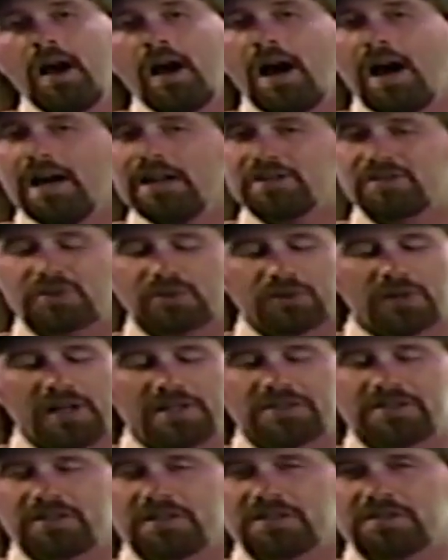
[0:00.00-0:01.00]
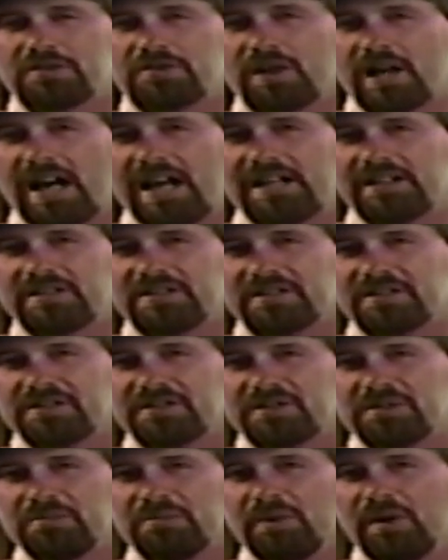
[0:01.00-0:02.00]
I trust this drag
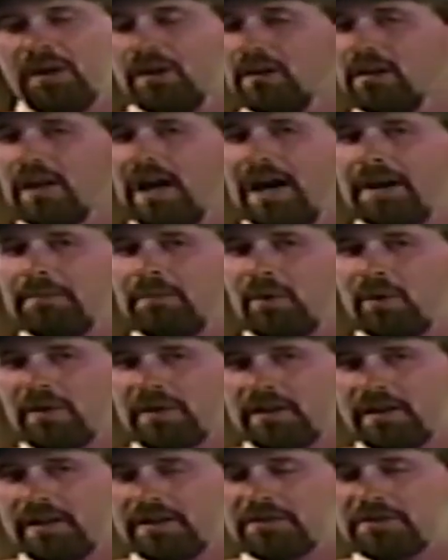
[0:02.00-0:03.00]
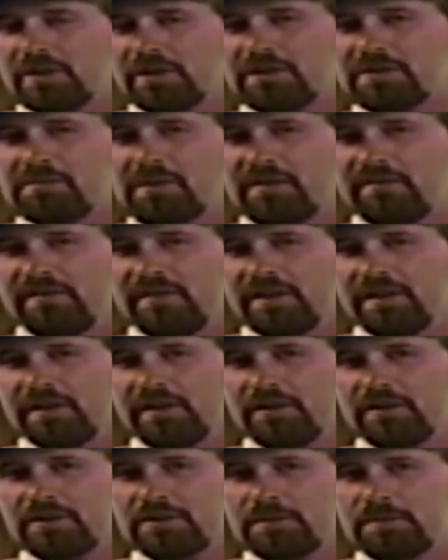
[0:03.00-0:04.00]
system a lot more than I trust my
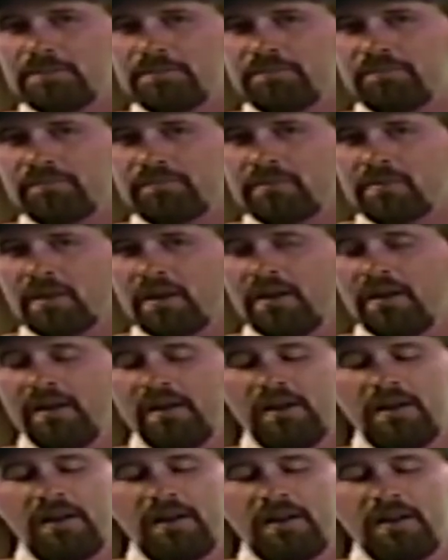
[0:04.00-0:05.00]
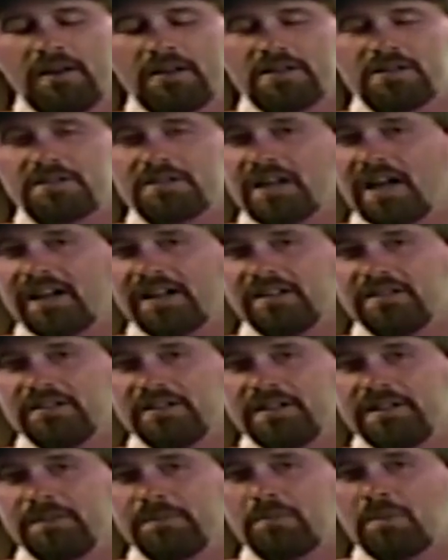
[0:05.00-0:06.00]
fingers.
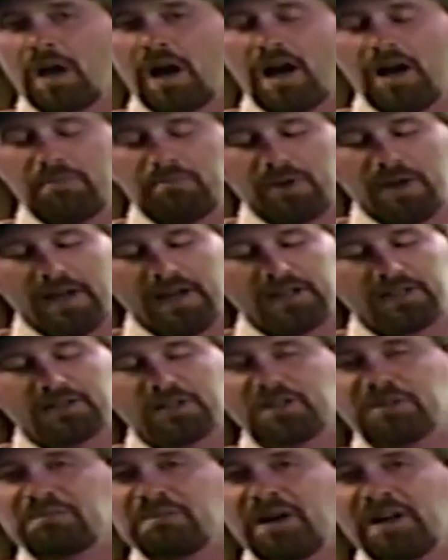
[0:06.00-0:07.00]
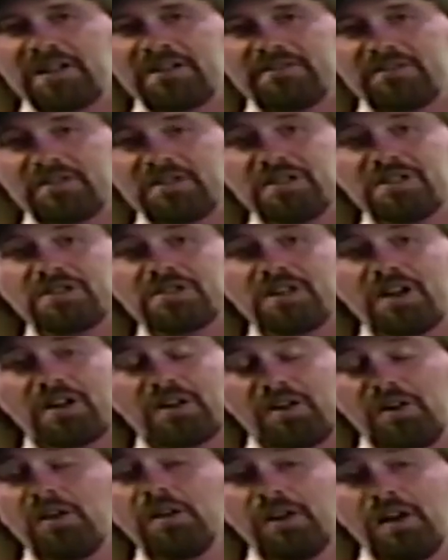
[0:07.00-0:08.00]
Secondly, I paid good money for this
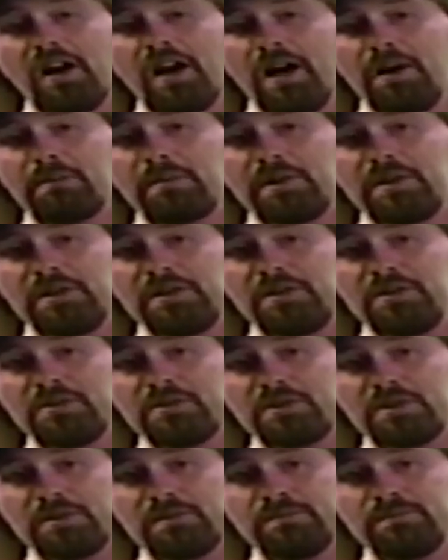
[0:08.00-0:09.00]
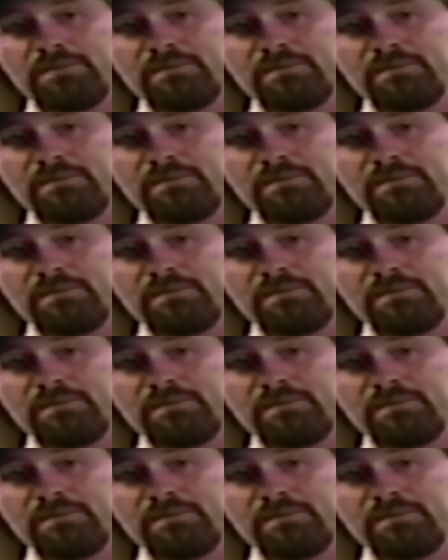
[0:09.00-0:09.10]
sucker. I'm going to use it.